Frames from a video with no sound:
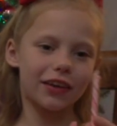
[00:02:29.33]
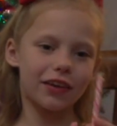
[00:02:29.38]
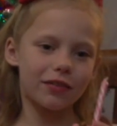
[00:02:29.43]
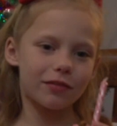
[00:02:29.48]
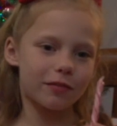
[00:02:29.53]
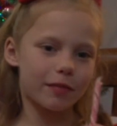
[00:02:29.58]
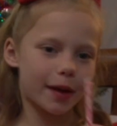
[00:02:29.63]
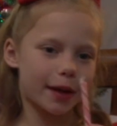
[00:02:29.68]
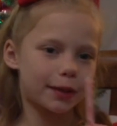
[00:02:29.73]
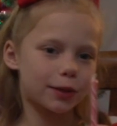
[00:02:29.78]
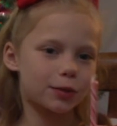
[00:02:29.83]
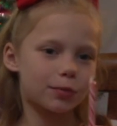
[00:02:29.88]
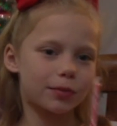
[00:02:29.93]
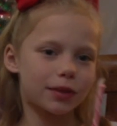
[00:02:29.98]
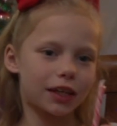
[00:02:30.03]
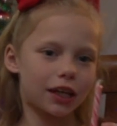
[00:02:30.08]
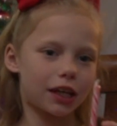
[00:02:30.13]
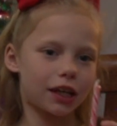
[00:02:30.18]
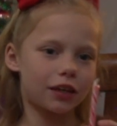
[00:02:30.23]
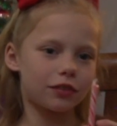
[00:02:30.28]
it reminds
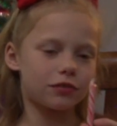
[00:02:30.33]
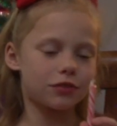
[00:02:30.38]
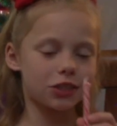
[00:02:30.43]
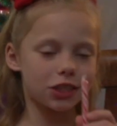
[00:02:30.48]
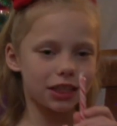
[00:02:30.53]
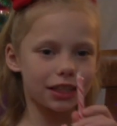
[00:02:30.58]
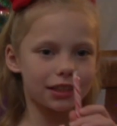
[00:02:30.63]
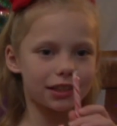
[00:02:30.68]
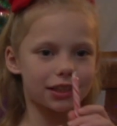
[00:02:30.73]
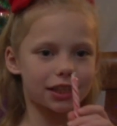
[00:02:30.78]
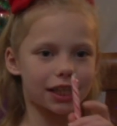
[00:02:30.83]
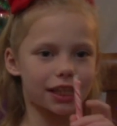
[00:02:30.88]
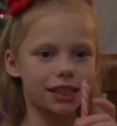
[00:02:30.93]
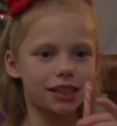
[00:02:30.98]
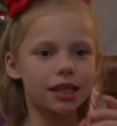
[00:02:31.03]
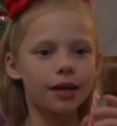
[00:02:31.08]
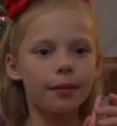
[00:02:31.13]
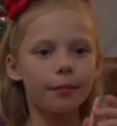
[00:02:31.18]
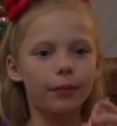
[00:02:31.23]
me of Jesus.